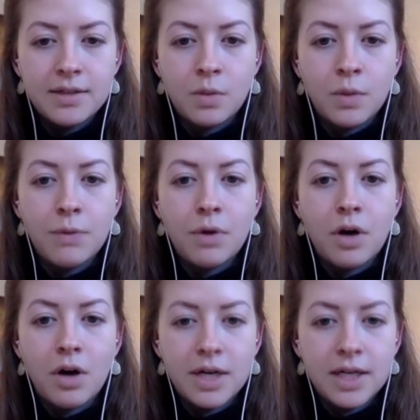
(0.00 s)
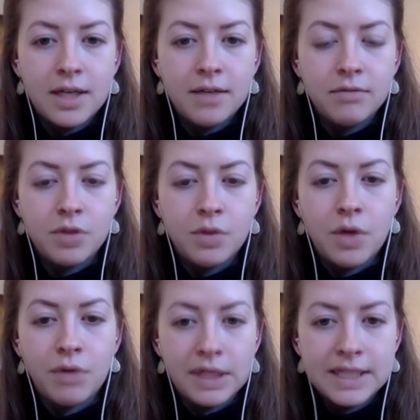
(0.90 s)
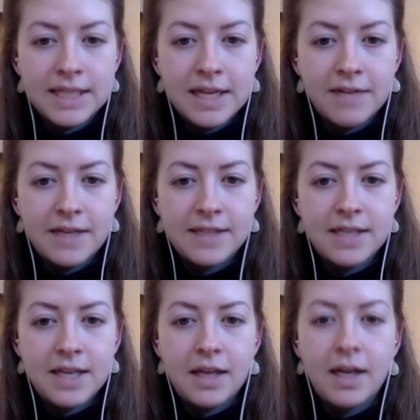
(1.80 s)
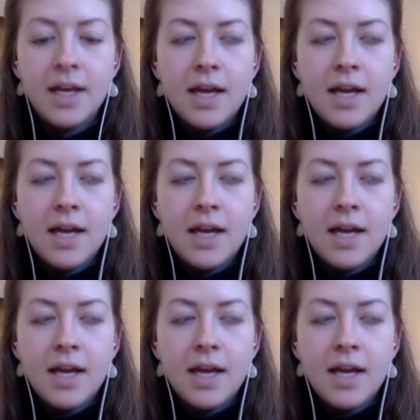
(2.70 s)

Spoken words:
So we were already doing real estate investing.